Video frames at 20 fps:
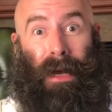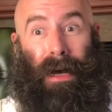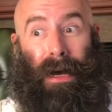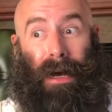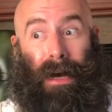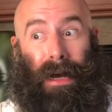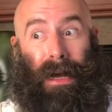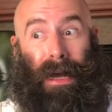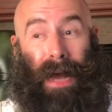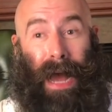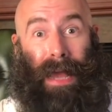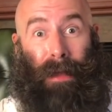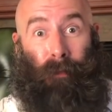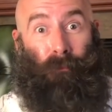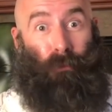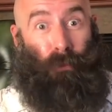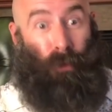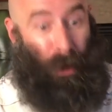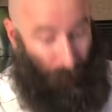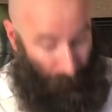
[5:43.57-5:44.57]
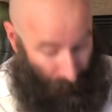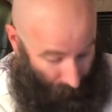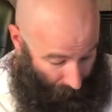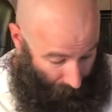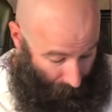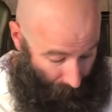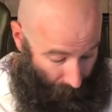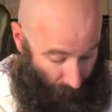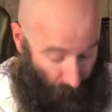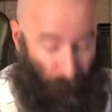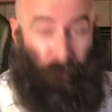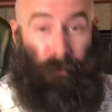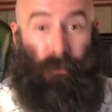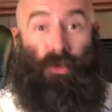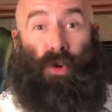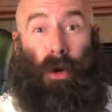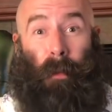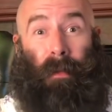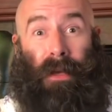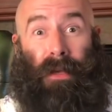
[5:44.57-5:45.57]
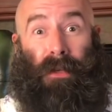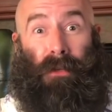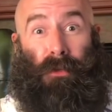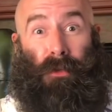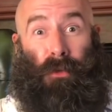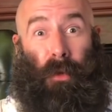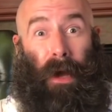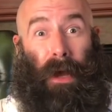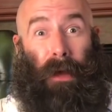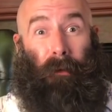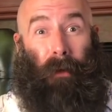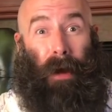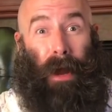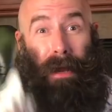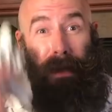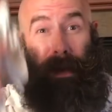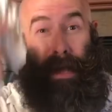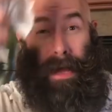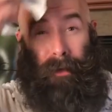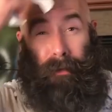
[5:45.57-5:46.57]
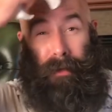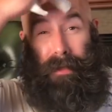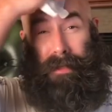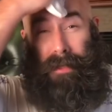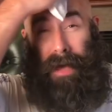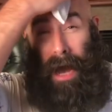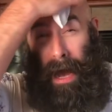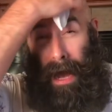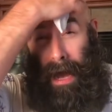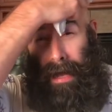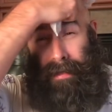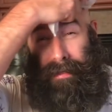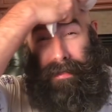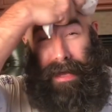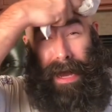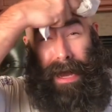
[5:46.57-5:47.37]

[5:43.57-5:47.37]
I really am dripping sweat right now. It's hot.